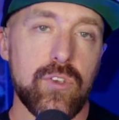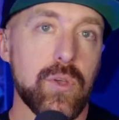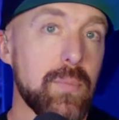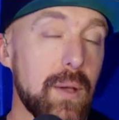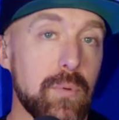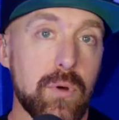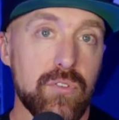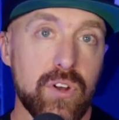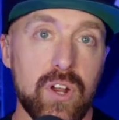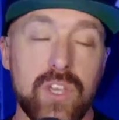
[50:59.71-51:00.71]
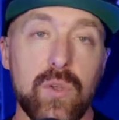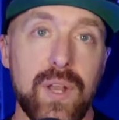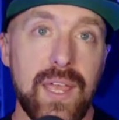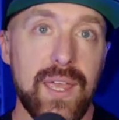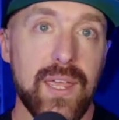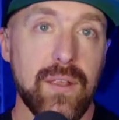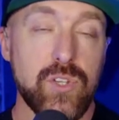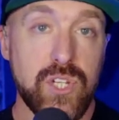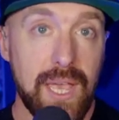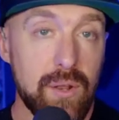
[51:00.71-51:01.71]
You can pop them over in our Q and A
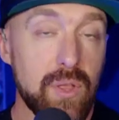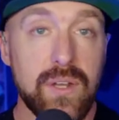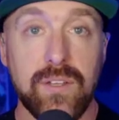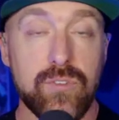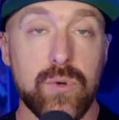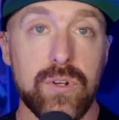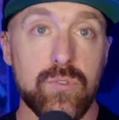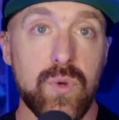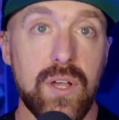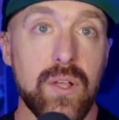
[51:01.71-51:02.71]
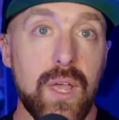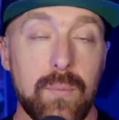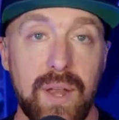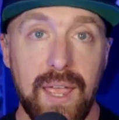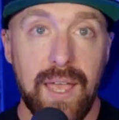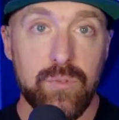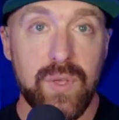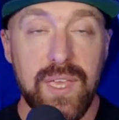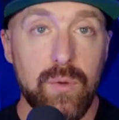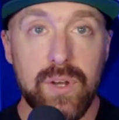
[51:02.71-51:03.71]
channel on Discord as well. But hey, as
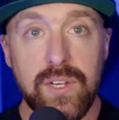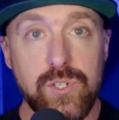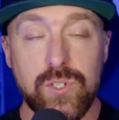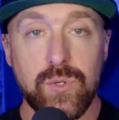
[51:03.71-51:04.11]
we get ready